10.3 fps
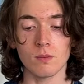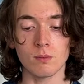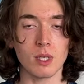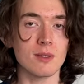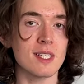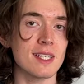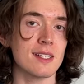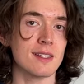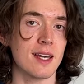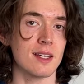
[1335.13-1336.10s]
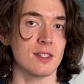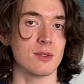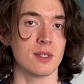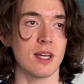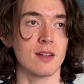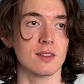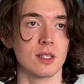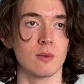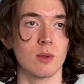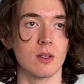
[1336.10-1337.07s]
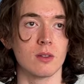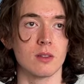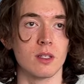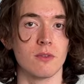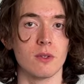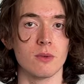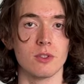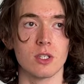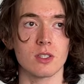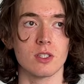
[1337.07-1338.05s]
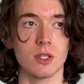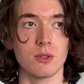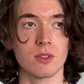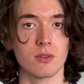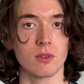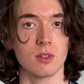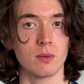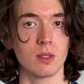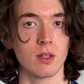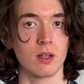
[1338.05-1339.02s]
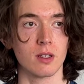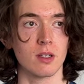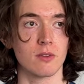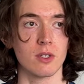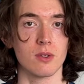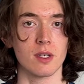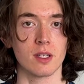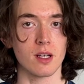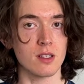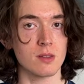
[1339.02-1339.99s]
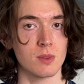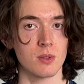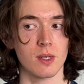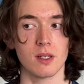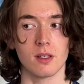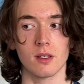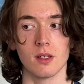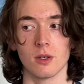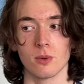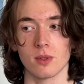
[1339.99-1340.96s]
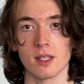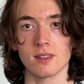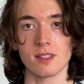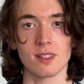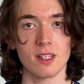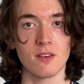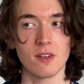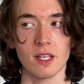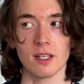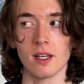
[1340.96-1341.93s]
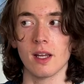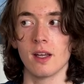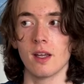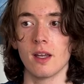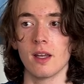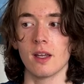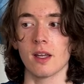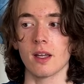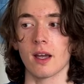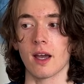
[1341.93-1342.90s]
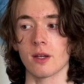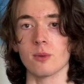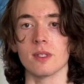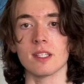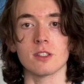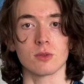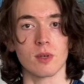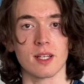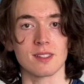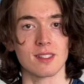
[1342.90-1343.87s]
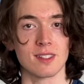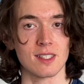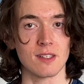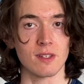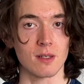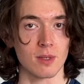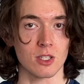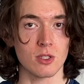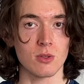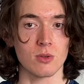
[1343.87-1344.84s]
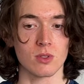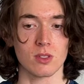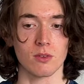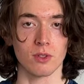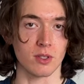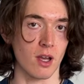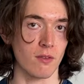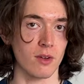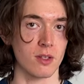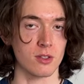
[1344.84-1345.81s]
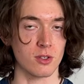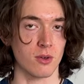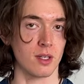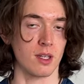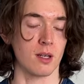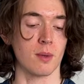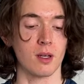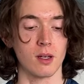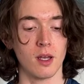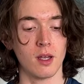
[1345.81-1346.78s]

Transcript: when I was taking that into account, I was like, well, if you just use it for a little bit long enough or you get accustomed to it, you know, that sensitivity, I don't need direct sensitivity in my shoes to feel confident on the terrain that I'm on.